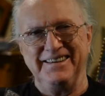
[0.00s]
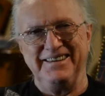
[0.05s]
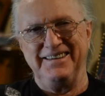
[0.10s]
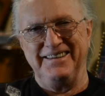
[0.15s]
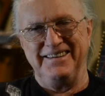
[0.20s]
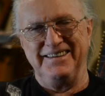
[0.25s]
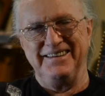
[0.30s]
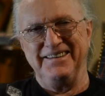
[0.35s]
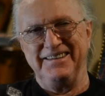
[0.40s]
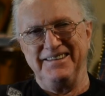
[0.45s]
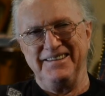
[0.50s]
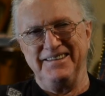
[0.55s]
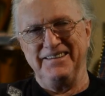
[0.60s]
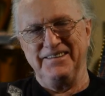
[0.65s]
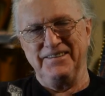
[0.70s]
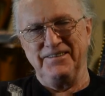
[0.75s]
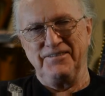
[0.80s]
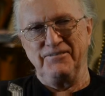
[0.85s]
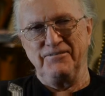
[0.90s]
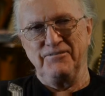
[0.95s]
When
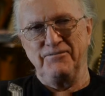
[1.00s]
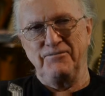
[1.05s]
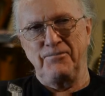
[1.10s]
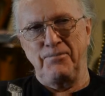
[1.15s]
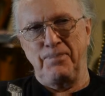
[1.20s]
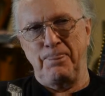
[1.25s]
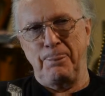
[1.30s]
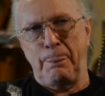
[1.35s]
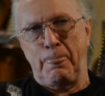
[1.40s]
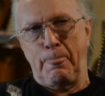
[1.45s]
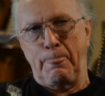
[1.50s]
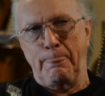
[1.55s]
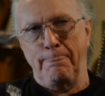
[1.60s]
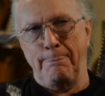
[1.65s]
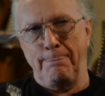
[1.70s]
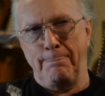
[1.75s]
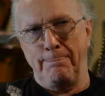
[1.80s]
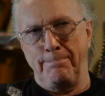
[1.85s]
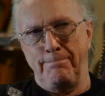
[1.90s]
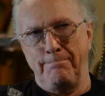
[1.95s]
you got to
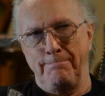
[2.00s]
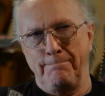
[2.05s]
Amnesty,